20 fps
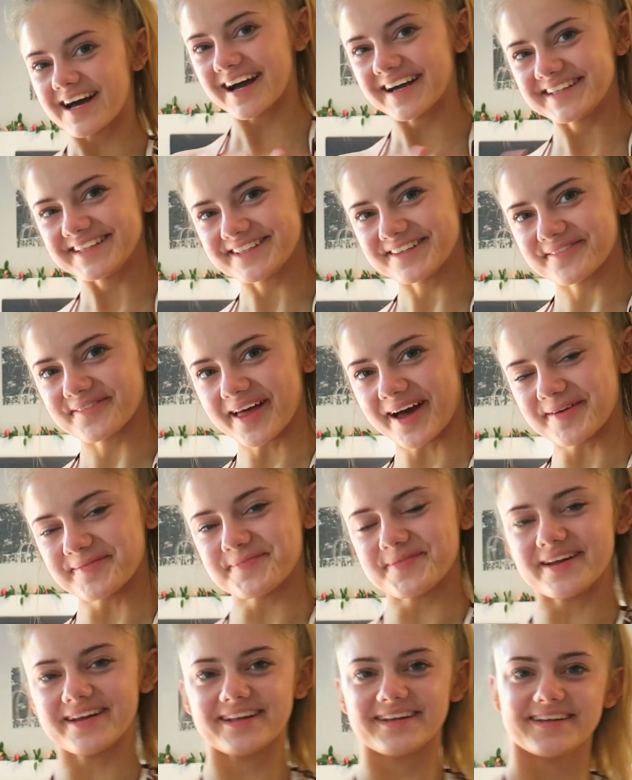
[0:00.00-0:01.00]
tidied up
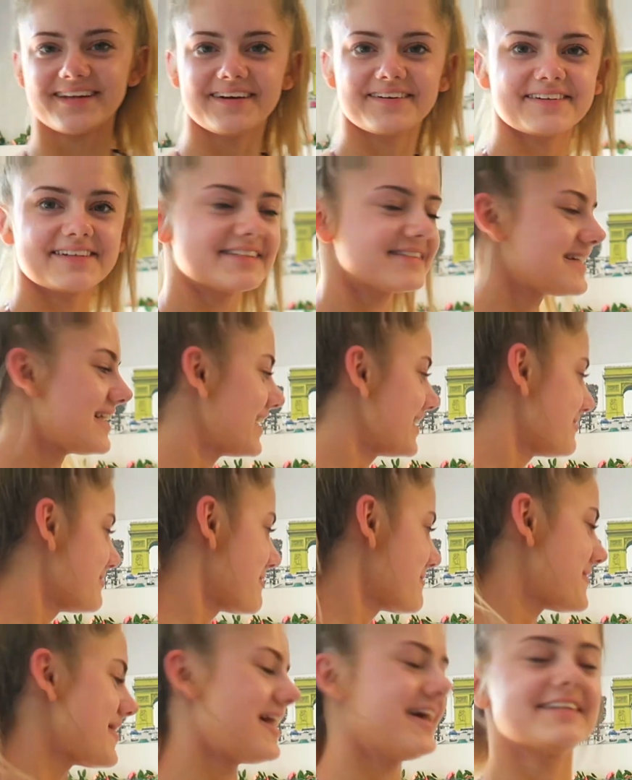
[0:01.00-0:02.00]
that bit. Now I'm going to tidy up
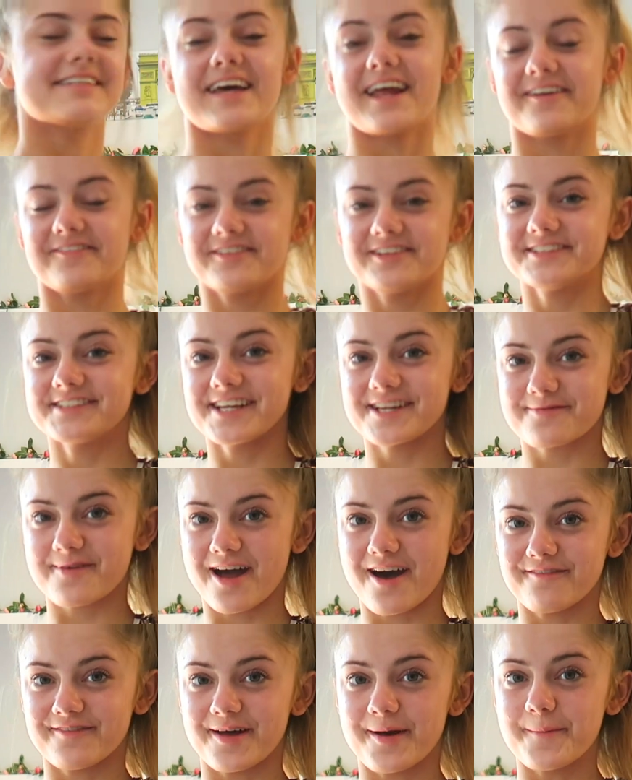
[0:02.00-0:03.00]
my bed and I'm going to change
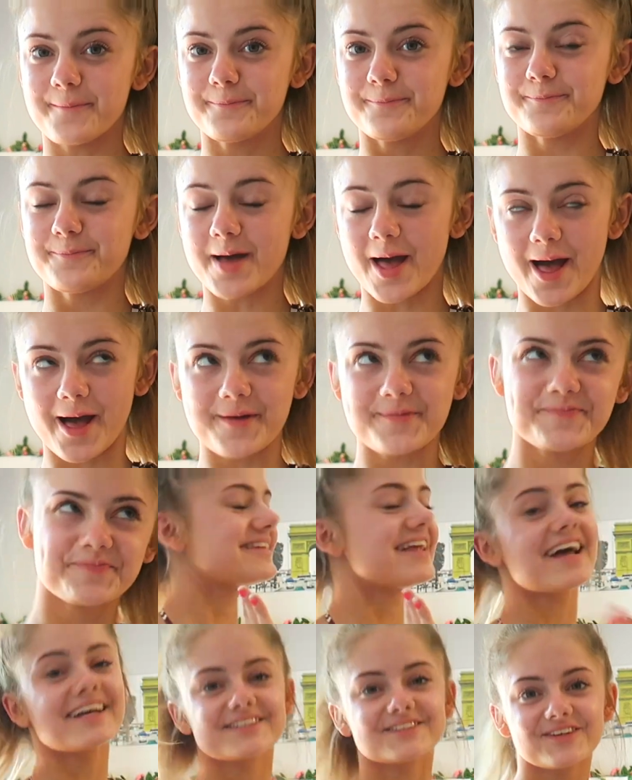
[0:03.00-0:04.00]
my outfit. But
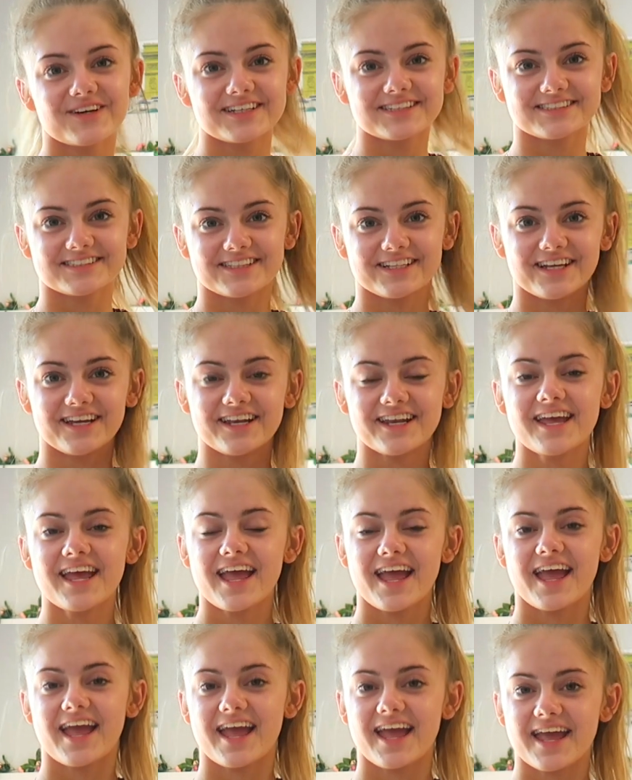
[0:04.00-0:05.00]
next question
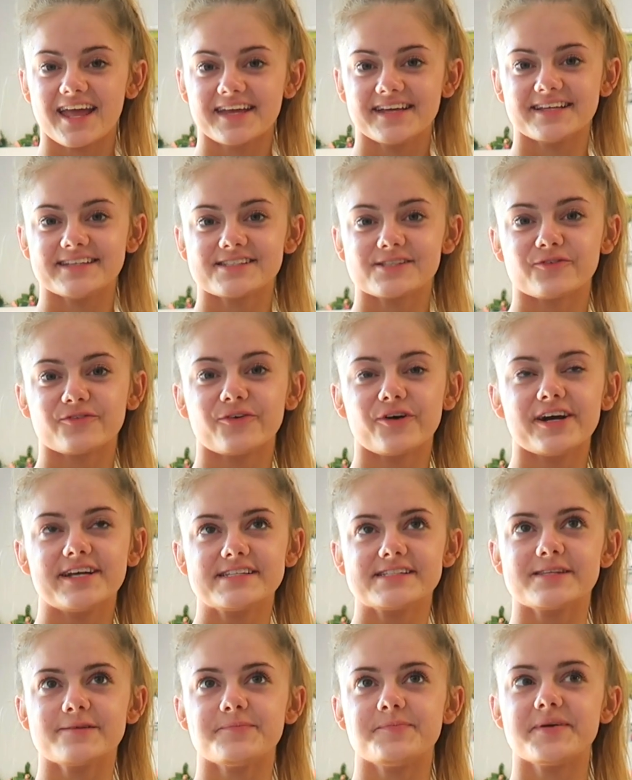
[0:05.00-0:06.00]
is, what
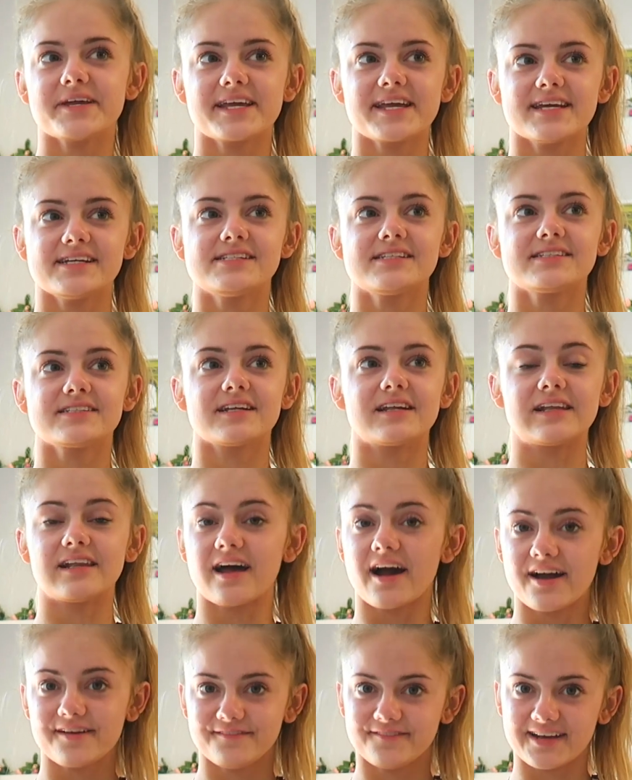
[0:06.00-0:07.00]
is the biggest
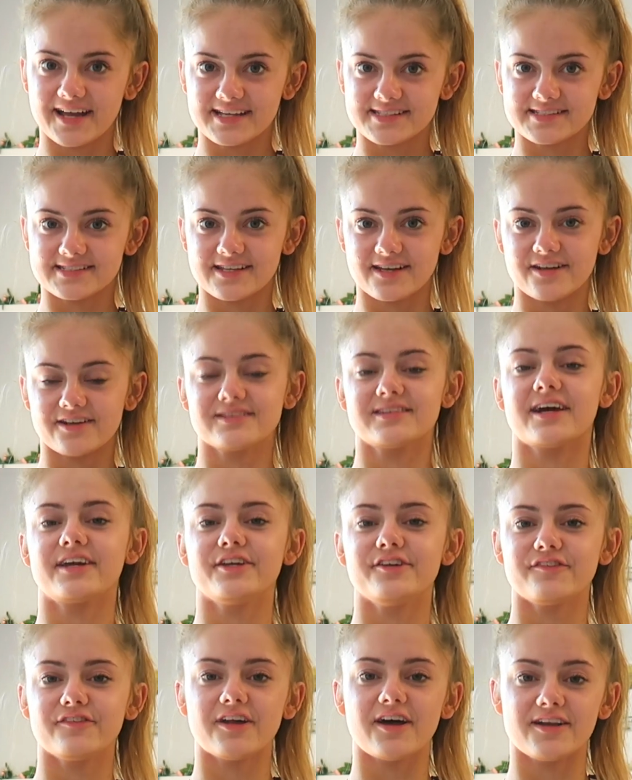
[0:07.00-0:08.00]
life lesson that
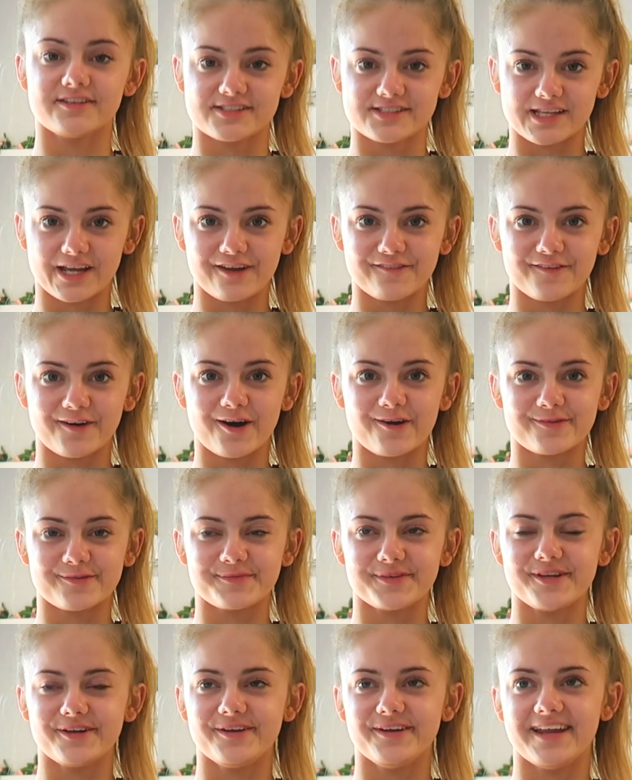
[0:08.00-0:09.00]
you've learned so far
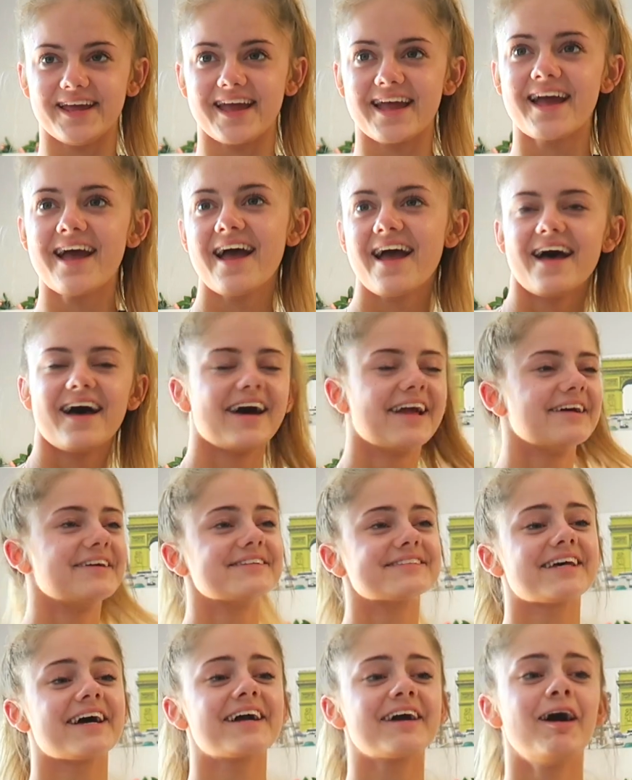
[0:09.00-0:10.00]
from uni? And I
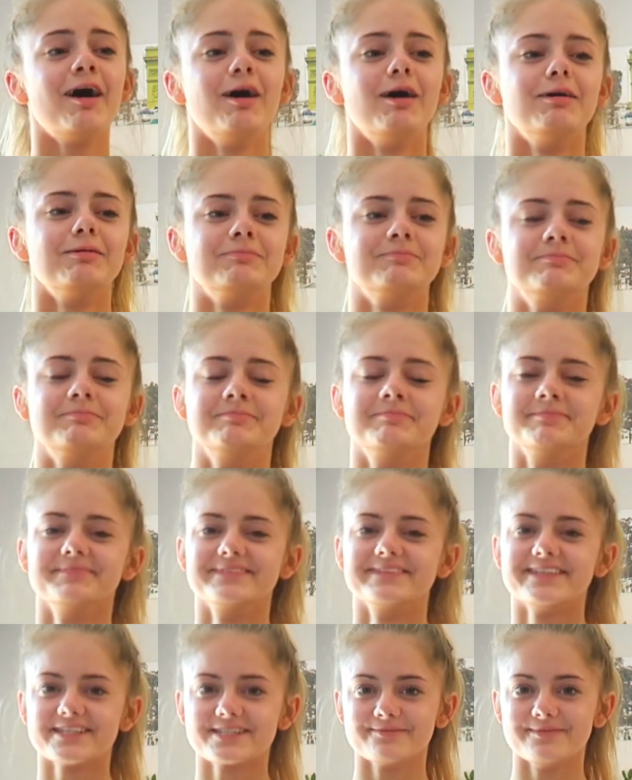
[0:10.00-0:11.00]
was like,
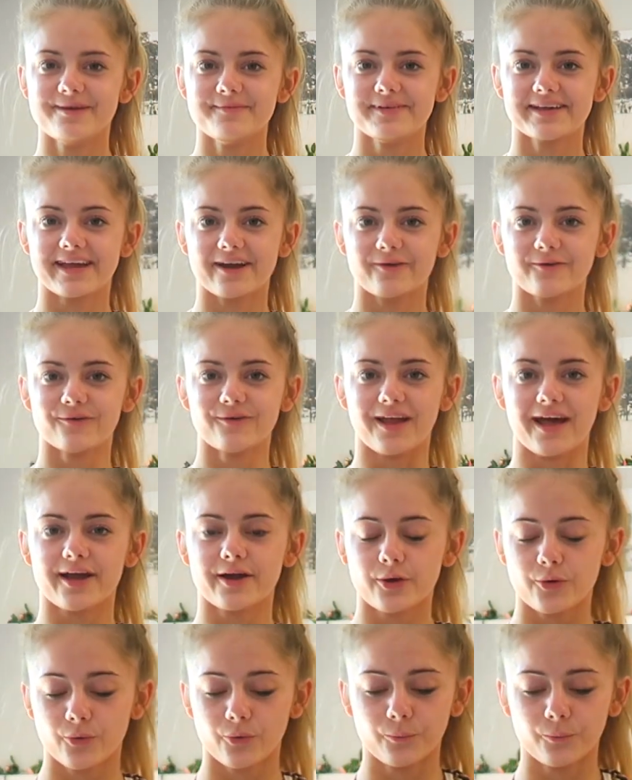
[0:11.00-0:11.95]
this made me get all like,